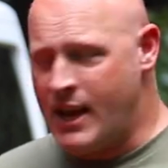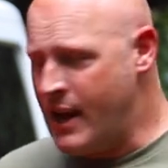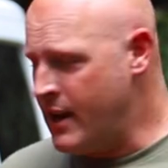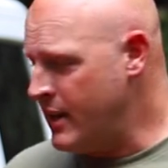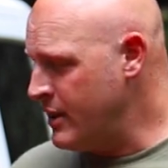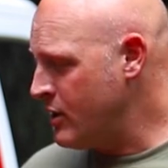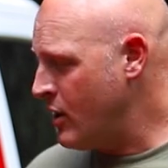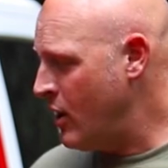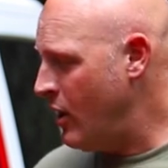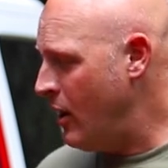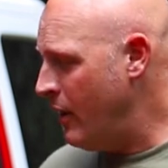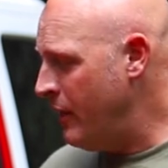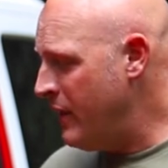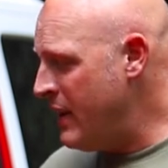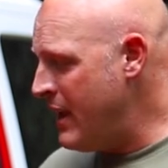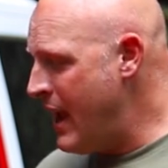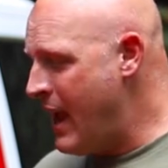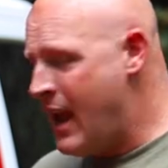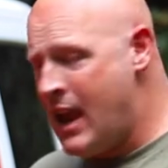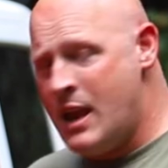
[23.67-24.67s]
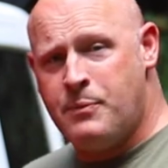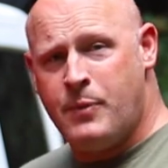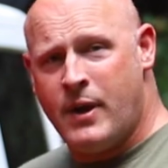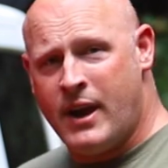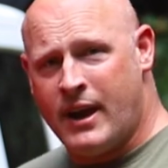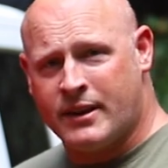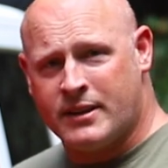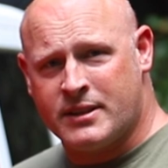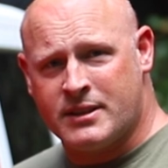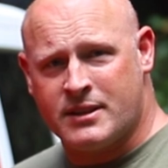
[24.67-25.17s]
And it's called the
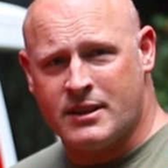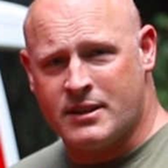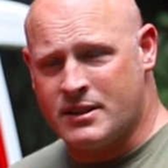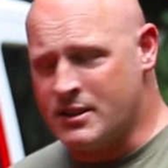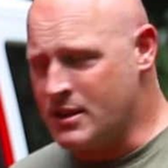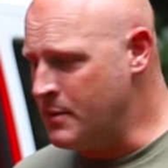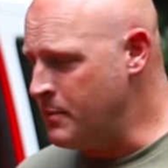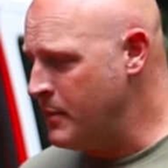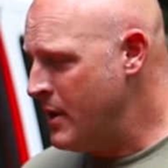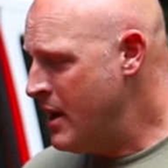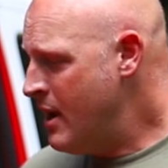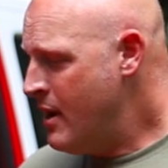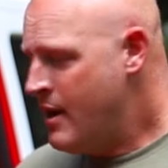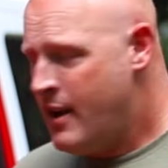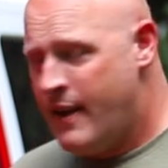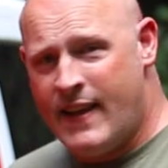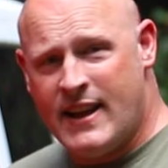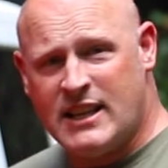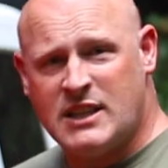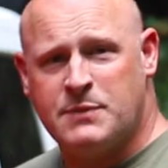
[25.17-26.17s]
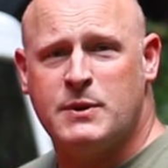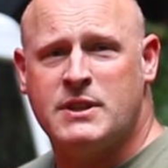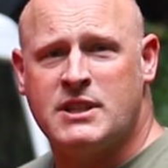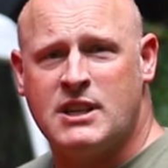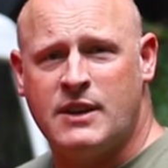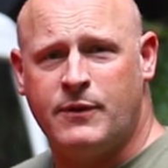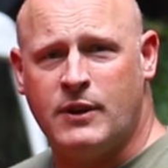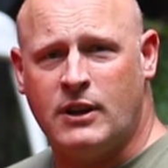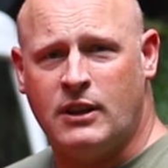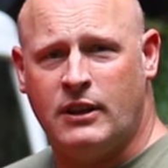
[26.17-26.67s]
Apex system, and that's
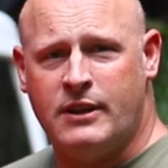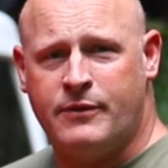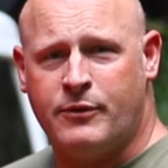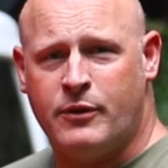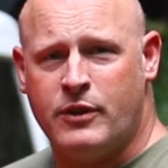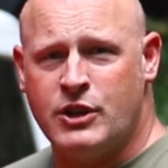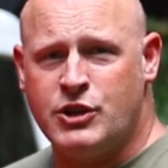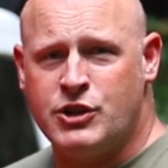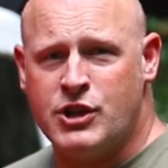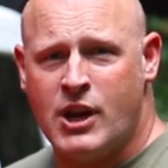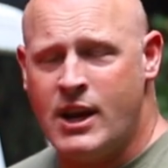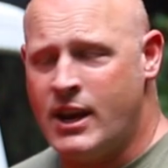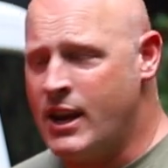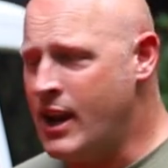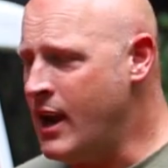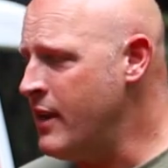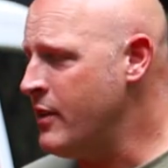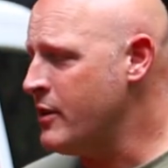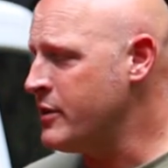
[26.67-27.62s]
specifically for the JK.